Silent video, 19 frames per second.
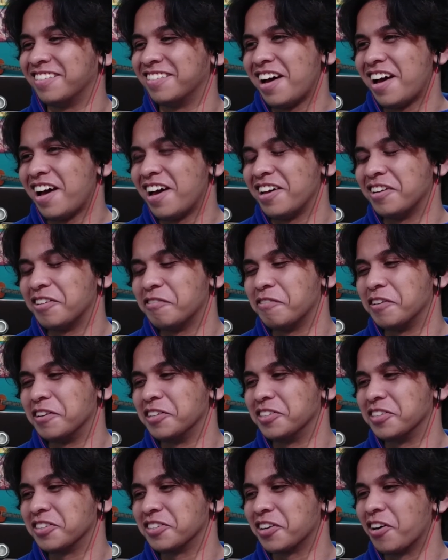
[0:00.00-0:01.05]
I know where
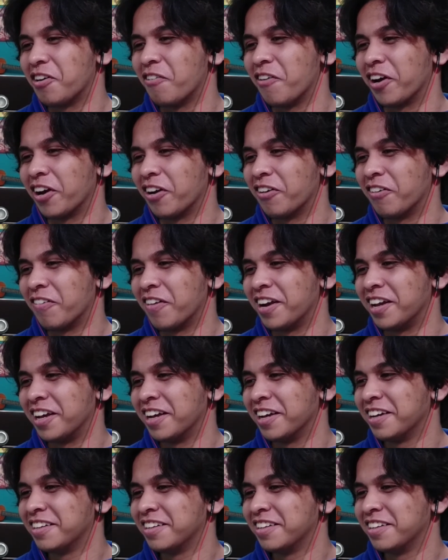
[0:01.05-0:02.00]
this is going already.